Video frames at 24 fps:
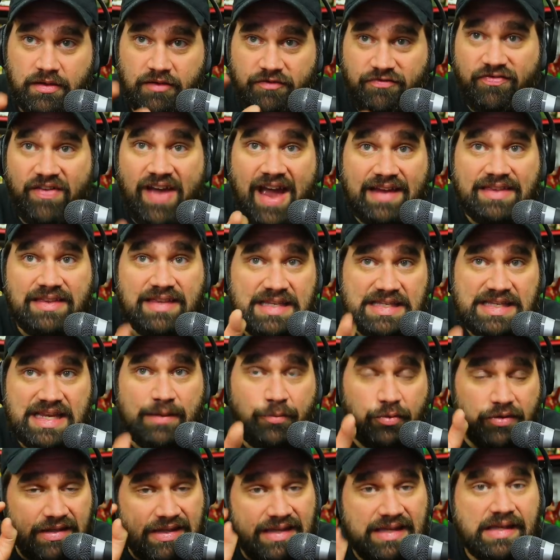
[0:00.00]
the fact that he's
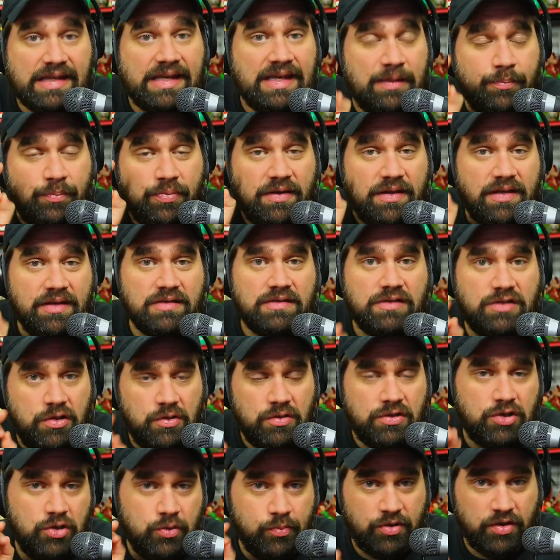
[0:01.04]
able to keep his
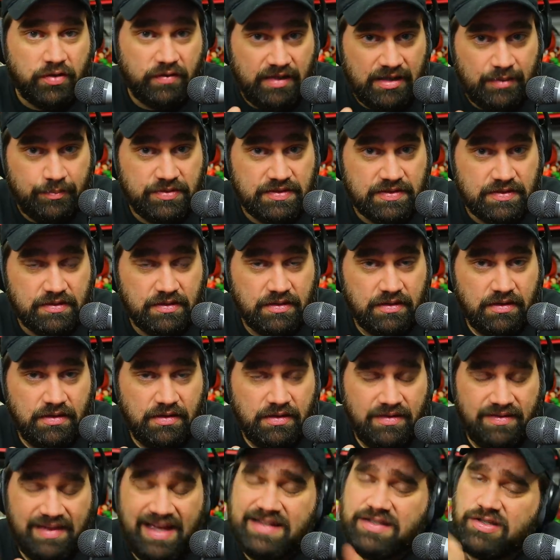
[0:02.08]
YouTube clips,
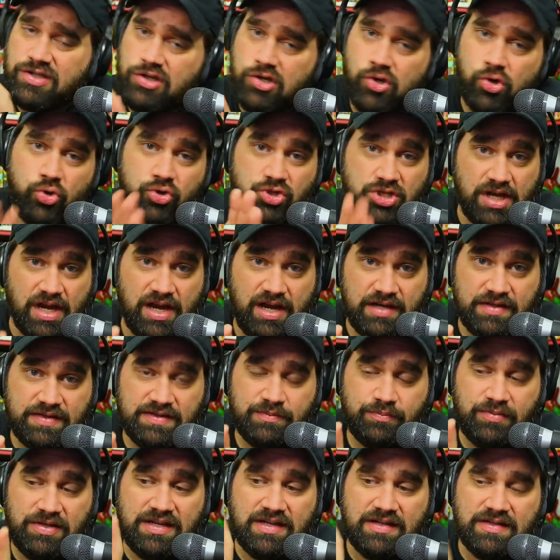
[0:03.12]
that's huge,
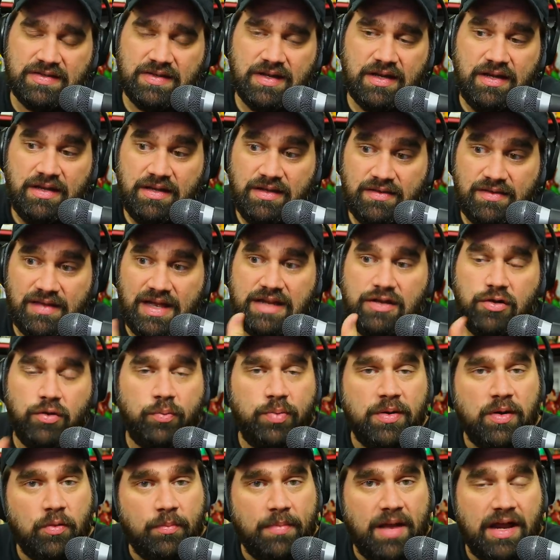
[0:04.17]
guys, because then you'll
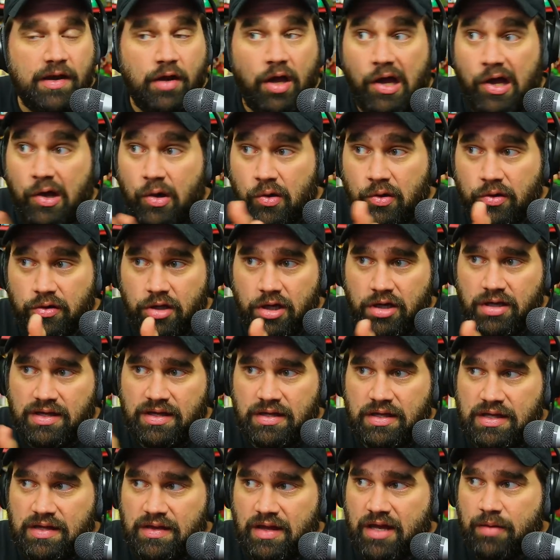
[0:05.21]
be reminded, oh,
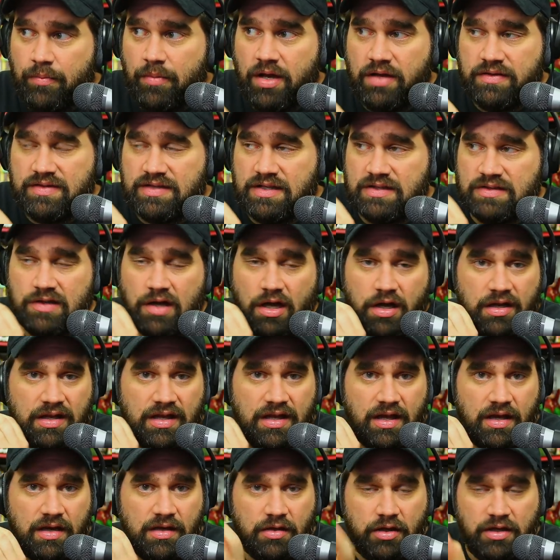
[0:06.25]
look, Elon Musk is on
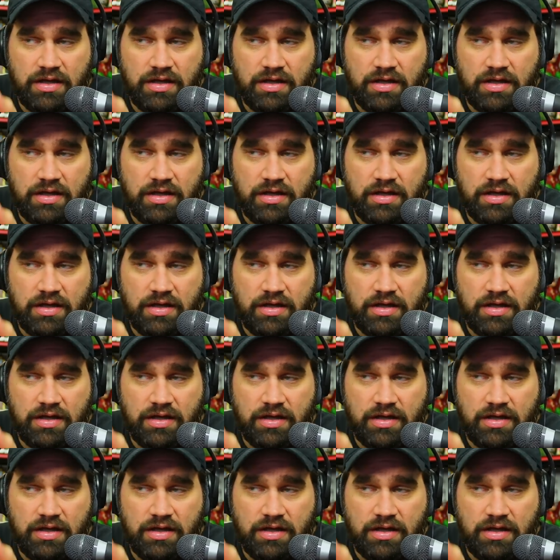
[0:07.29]
again.